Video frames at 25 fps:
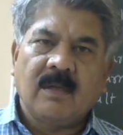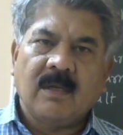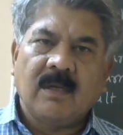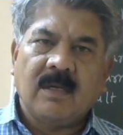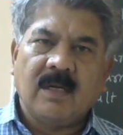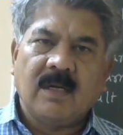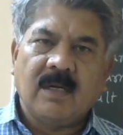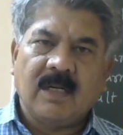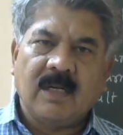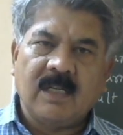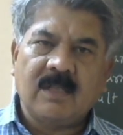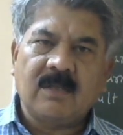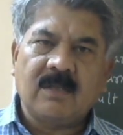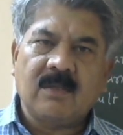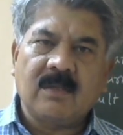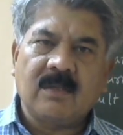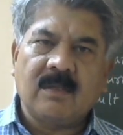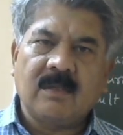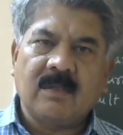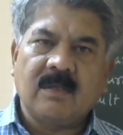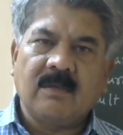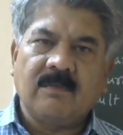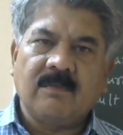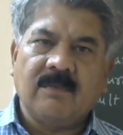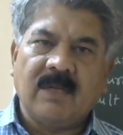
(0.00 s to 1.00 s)
It is
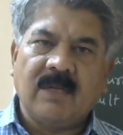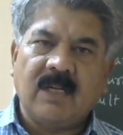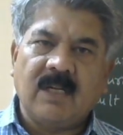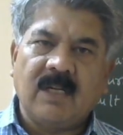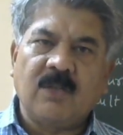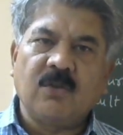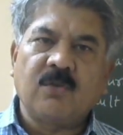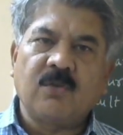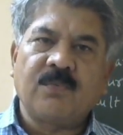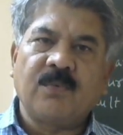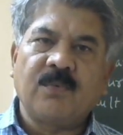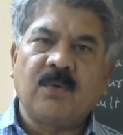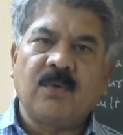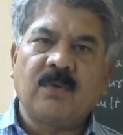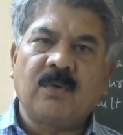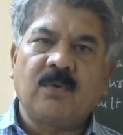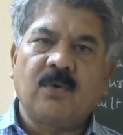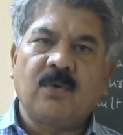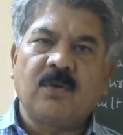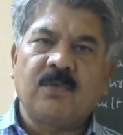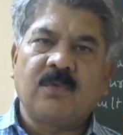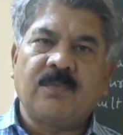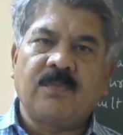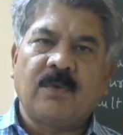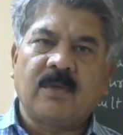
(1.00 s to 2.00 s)
very useful
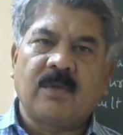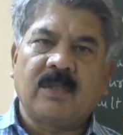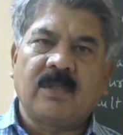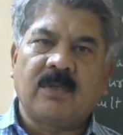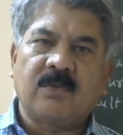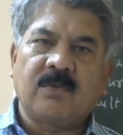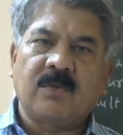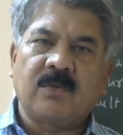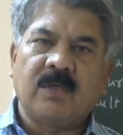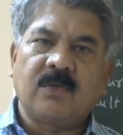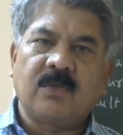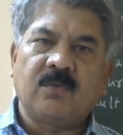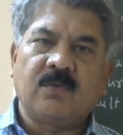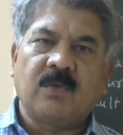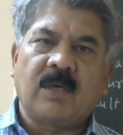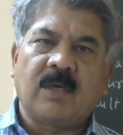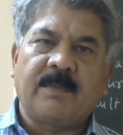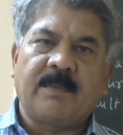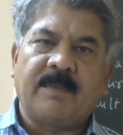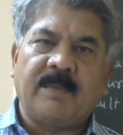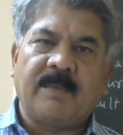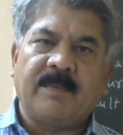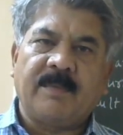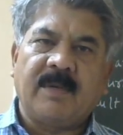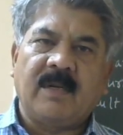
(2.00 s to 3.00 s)
course for the students who are
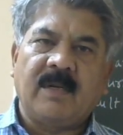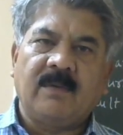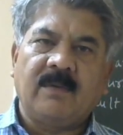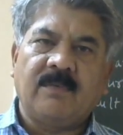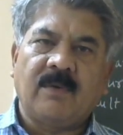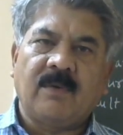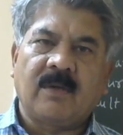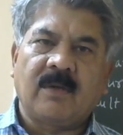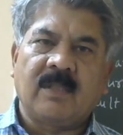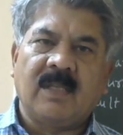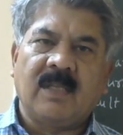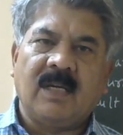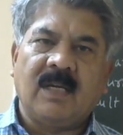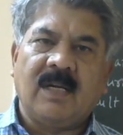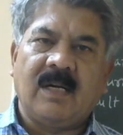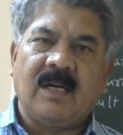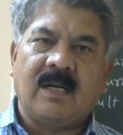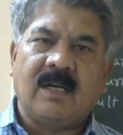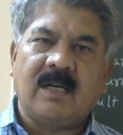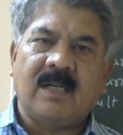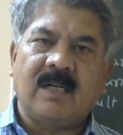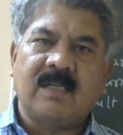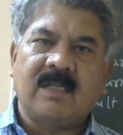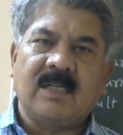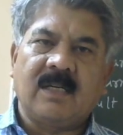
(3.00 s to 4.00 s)
preparing for the
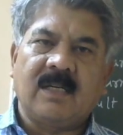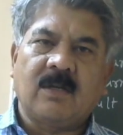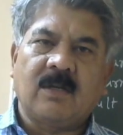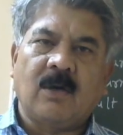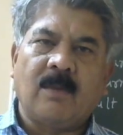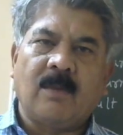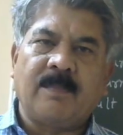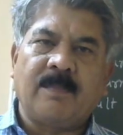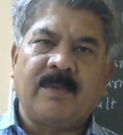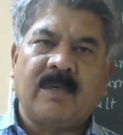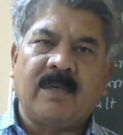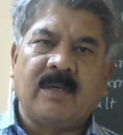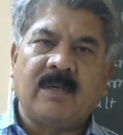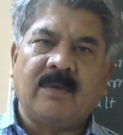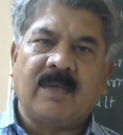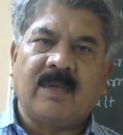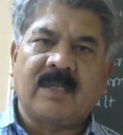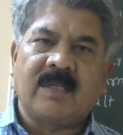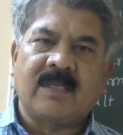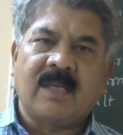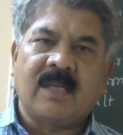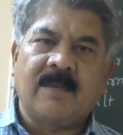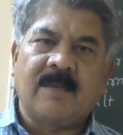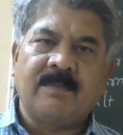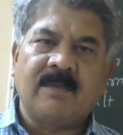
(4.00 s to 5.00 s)
entrance and competitive
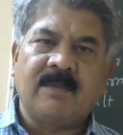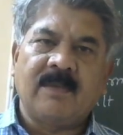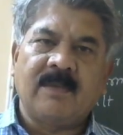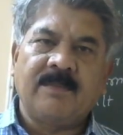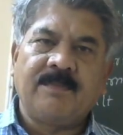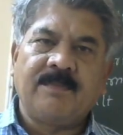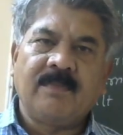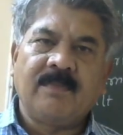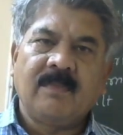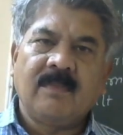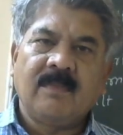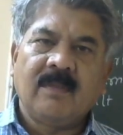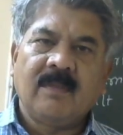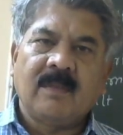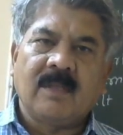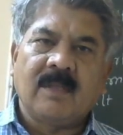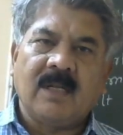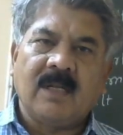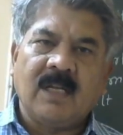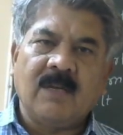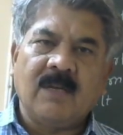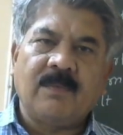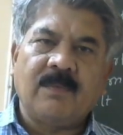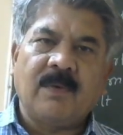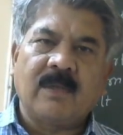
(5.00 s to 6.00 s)
exams. The
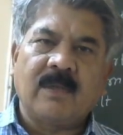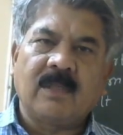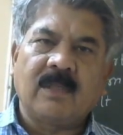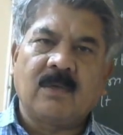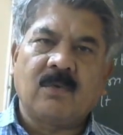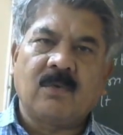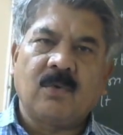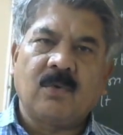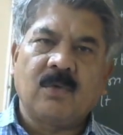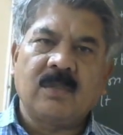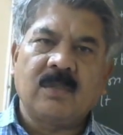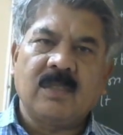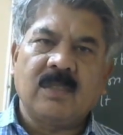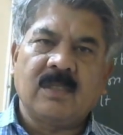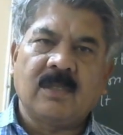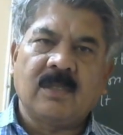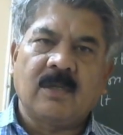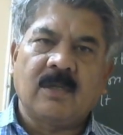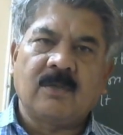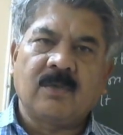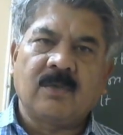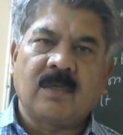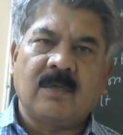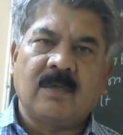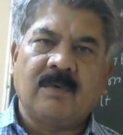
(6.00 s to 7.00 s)
link for the course is
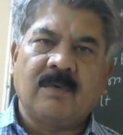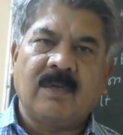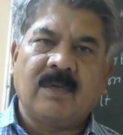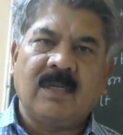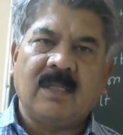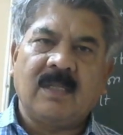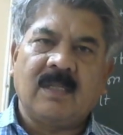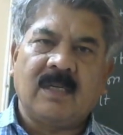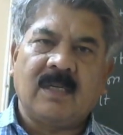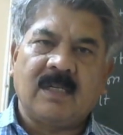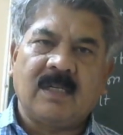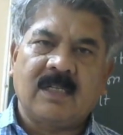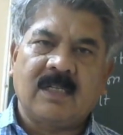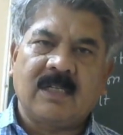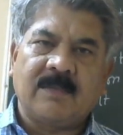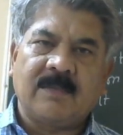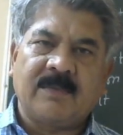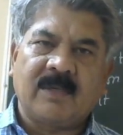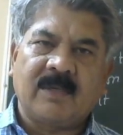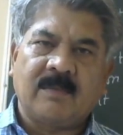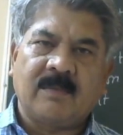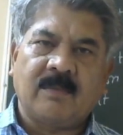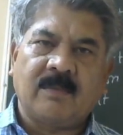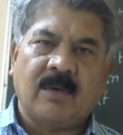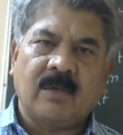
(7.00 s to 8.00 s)
also given in the
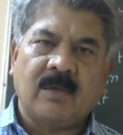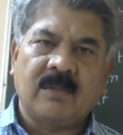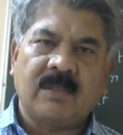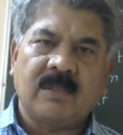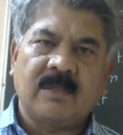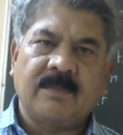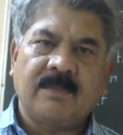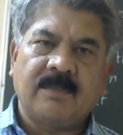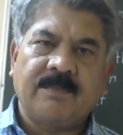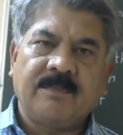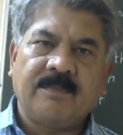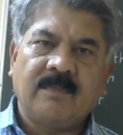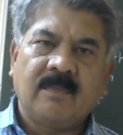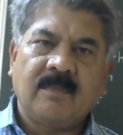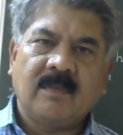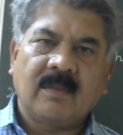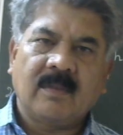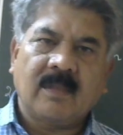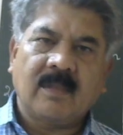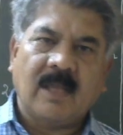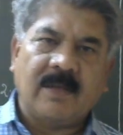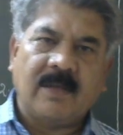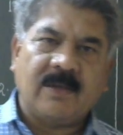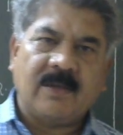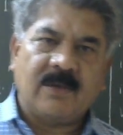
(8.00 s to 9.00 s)
description box.
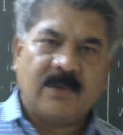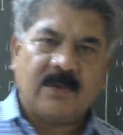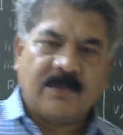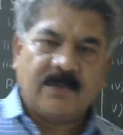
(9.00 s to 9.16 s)
Thank you.